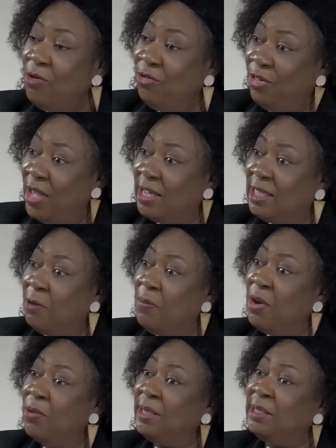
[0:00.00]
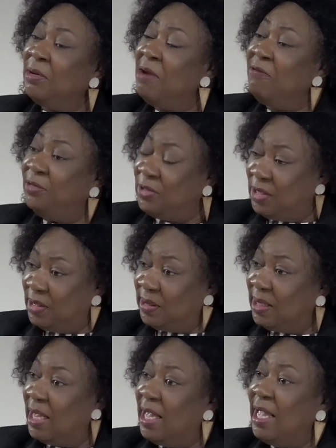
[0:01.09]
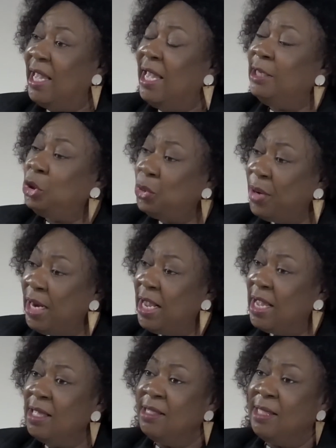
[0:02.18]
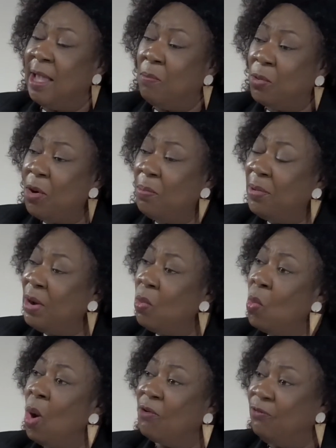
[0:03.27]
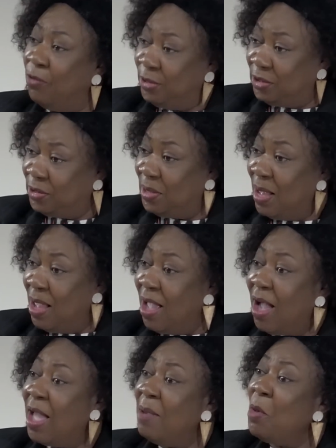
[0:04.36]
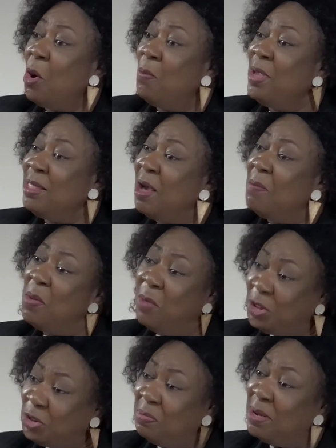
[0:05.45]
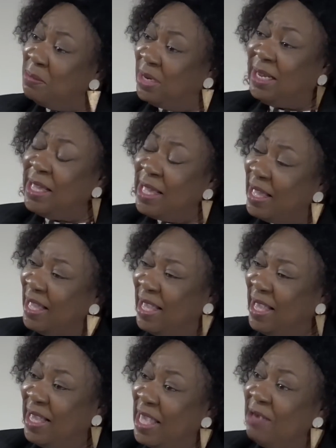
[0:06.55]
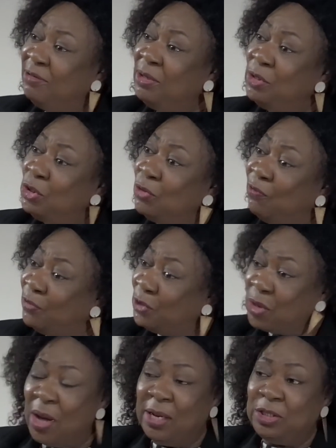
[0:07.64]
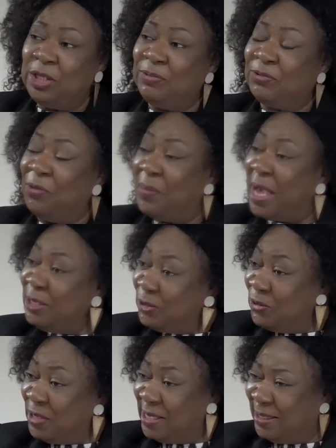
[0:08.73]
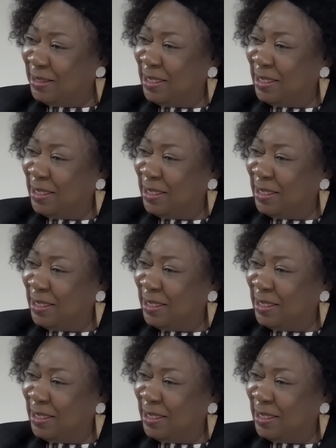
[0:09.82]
that there will be greater emphasis in training the appropriate workforce. I'm hoping there'll be much more money given for scholarships for my students,